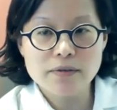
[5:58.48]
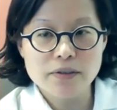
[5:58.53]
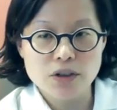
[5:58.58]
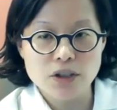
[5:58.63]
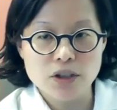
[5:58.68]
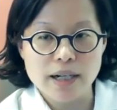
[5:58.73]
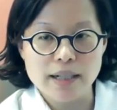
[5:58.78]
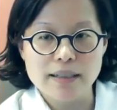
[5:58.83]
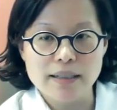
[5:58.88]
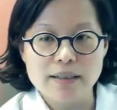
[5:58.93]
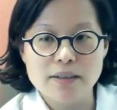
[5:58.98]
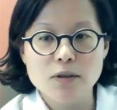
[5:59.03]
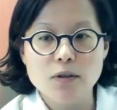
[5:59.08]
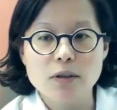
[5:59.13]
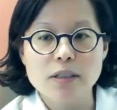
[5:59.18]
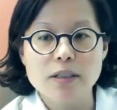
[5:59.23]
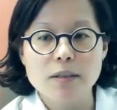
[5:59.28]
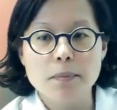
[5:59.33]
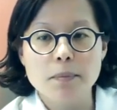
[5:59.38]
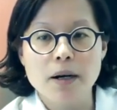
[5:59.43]
vagina
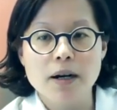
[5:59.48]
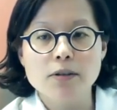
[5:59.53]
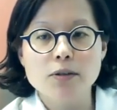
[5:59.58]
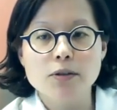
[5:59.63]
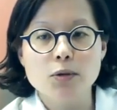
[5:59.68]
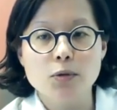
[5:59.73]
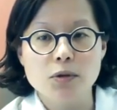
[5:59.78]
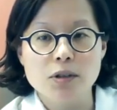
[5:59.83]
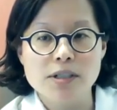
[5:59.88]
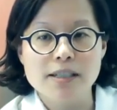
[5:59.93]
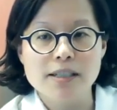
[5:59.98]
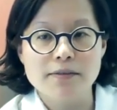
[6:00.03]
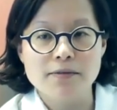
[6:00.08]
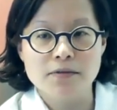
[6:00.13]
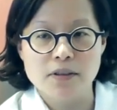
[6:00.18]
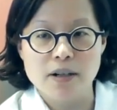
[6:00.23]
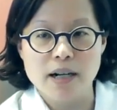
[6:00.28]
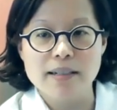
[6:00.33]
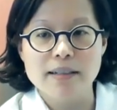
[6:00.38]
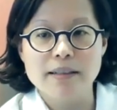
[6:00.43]
or the part towards the
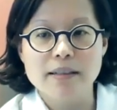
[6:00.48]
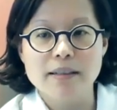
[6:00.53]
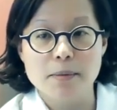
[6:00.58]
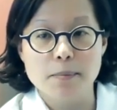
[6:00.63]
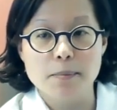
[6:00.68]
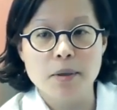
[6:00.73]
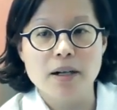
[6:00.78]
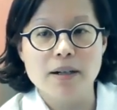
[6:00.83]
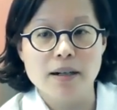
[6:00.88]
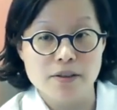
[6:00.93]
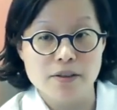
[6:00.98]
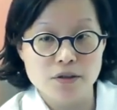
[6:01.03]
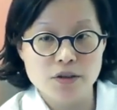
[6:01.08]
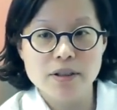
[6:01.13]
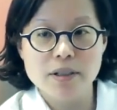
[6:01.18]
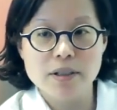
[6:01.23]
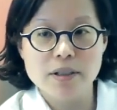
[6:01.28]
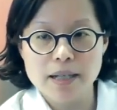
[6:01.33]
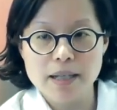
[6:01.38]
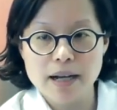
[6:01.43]
front, the part
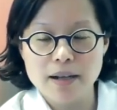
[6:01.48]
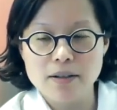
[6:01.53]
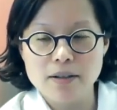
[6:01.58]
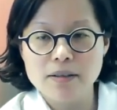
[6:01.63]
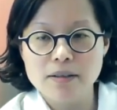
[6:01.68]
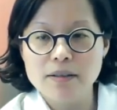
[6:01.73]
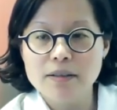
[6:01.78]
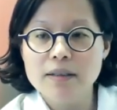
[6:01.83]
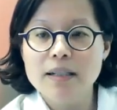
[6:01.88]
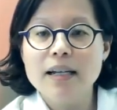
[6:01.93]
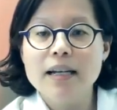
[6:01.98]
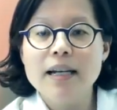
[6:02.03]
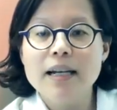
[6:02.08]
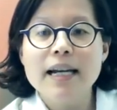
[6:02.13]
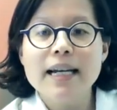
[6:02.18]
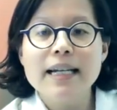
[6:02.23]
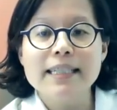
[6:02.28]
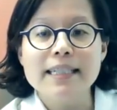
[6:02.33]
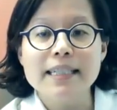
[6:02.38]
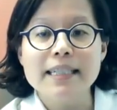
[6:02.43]
under the bladder,
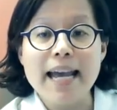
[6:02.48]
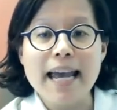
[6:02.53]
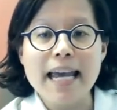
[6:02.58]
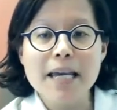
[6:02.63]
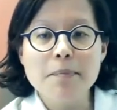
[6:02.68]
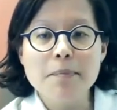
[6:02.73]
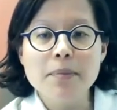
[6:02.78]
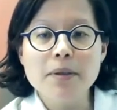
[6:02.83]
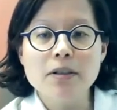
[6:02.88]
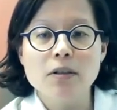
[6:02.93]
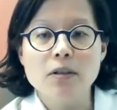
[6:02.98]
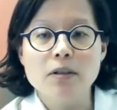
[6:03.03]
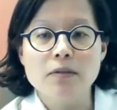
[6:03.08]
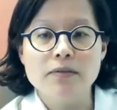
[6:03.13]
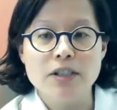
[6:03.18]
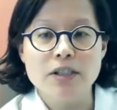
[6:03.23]
the apical